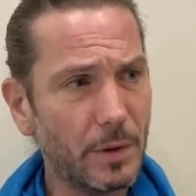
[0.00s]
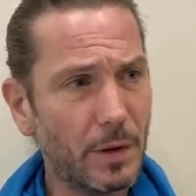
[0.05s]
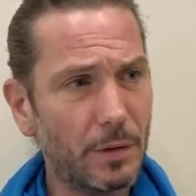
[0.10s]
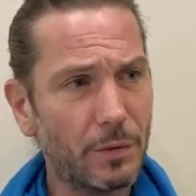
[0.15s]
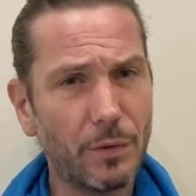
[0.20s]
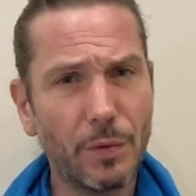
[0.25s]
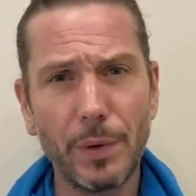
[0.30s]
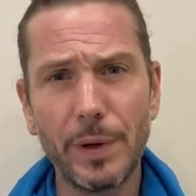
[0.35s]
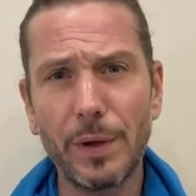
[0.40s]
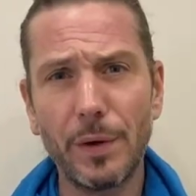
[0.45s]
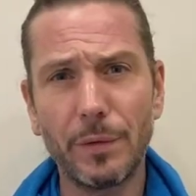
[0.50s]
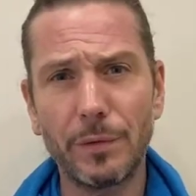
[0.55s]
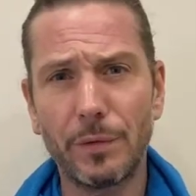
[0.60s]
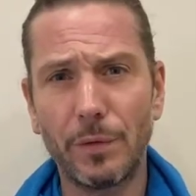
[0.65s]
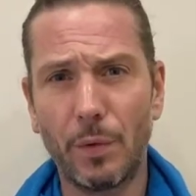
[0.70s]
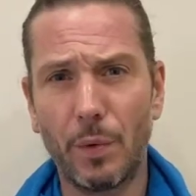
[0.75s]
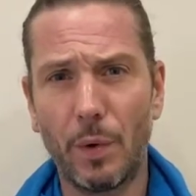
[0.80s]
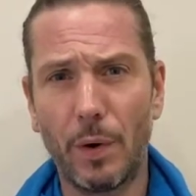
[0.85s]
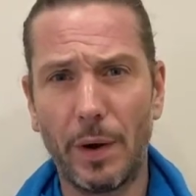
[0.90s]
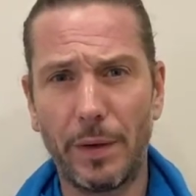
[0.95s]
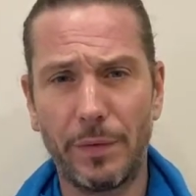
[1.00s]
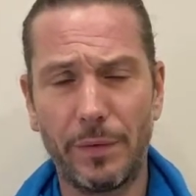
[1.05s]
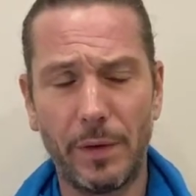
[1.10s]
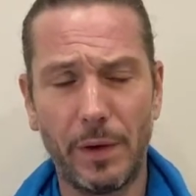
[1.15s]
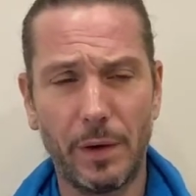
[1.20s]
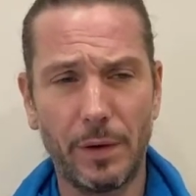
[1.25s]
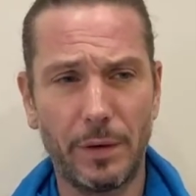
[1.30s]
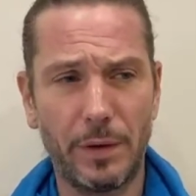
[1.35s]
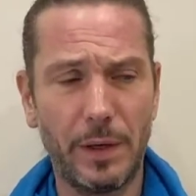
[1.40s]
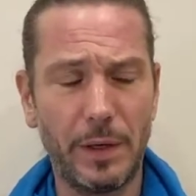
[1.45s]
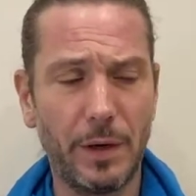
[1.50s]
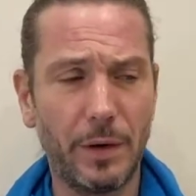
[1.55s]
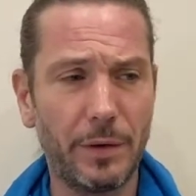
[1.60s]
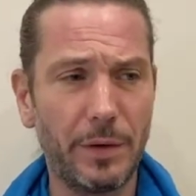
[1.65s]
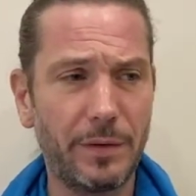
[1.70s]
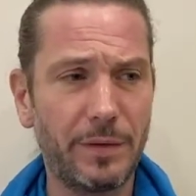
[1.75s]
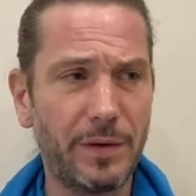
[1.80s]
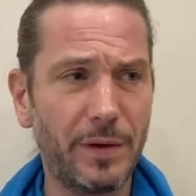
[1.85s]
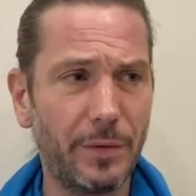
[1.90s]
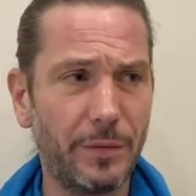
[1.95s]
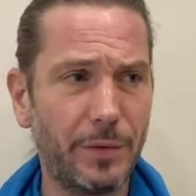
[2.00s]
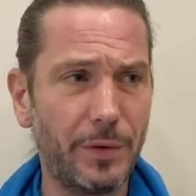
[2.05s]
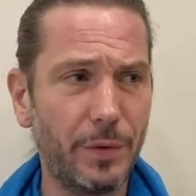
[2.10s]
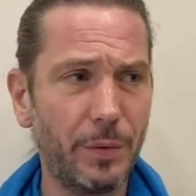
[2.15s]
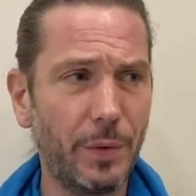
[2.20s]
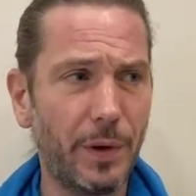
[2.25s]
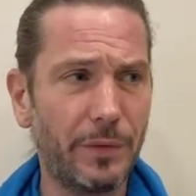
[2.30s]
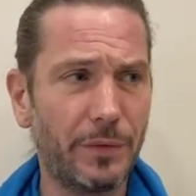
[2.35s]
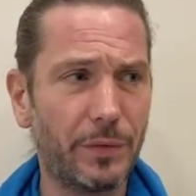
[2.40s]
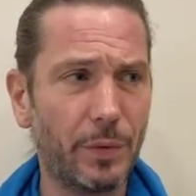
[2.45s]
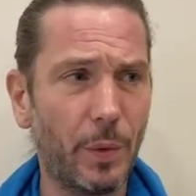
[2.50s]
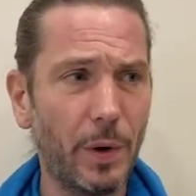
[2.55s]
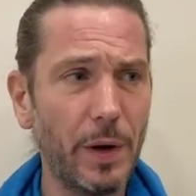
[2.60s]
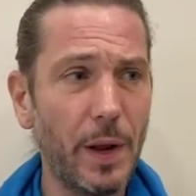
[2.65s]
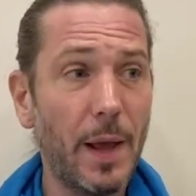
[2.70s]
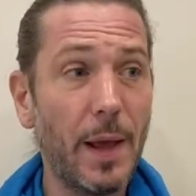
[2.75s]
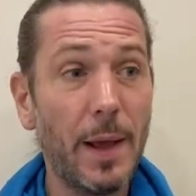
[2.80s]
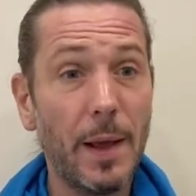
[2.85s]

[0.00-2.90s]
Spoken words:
3 years ago, I think, on an interview and so on.